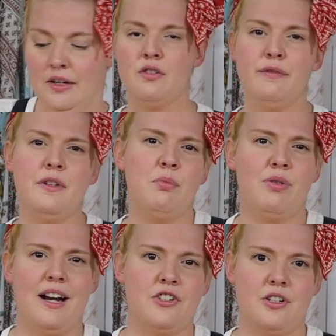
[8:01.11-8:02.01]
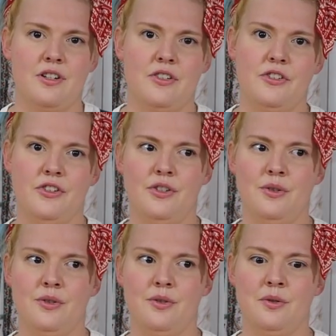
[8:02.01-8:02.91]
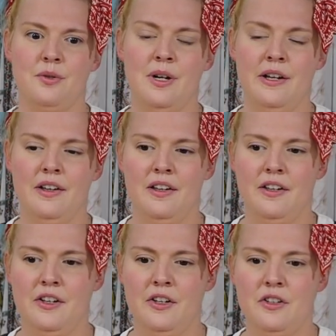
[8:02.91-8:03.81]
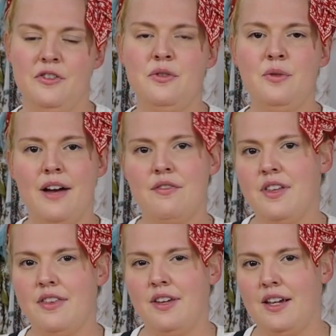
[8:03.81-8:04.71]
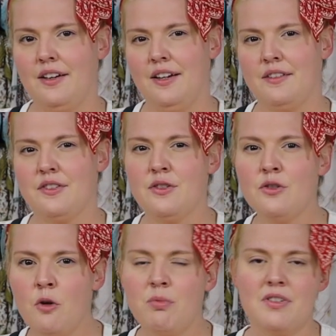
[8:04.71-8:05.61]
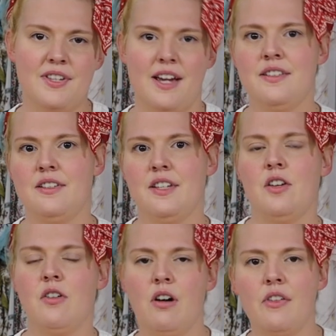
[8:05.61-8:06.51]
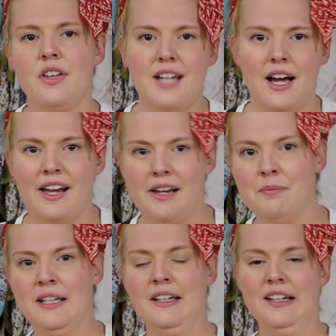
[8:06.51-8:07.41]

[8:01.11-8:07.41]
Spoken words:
So don't feel pressured to do everything kind of so precisely all the time.